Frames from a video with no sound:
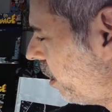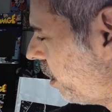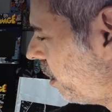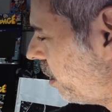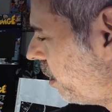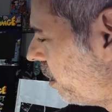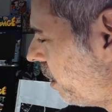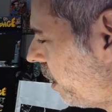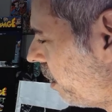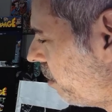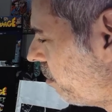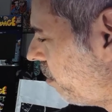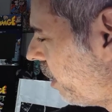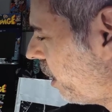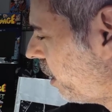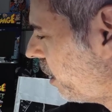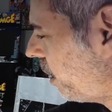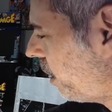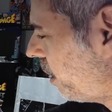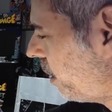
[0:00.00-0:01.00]
in
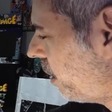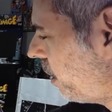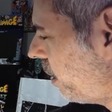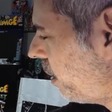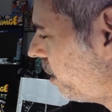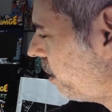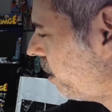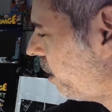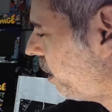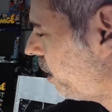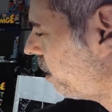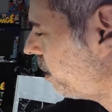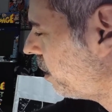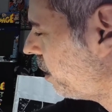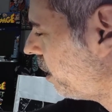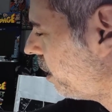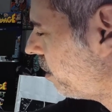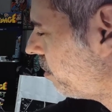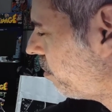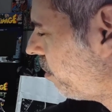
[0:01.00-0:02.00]

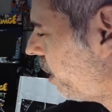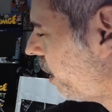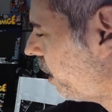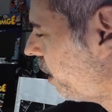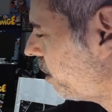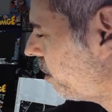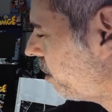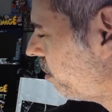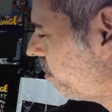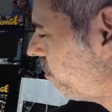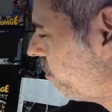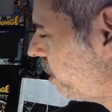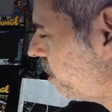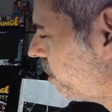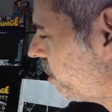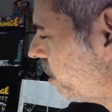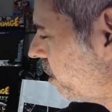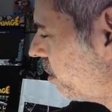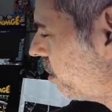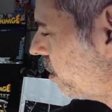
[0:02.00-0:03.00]
my
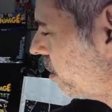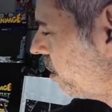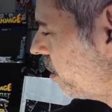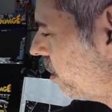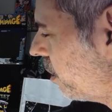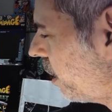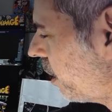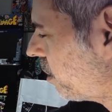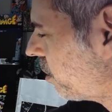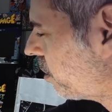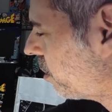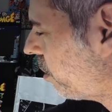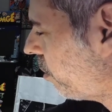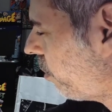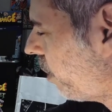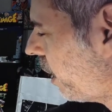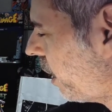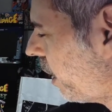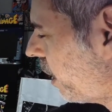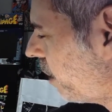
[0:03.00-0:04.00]
vision, that's the
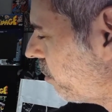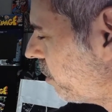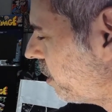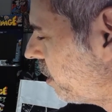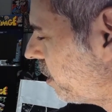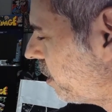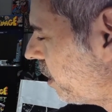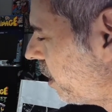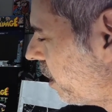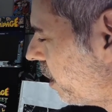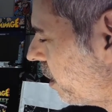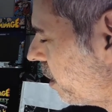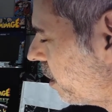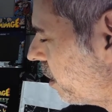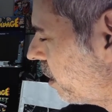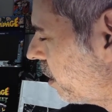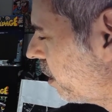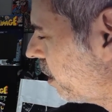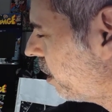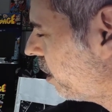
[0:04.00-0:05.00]
way I would see it.
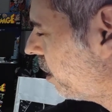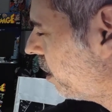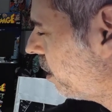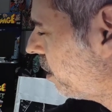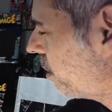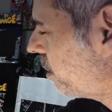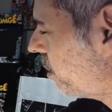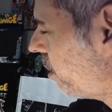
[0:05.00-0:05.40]
So I'm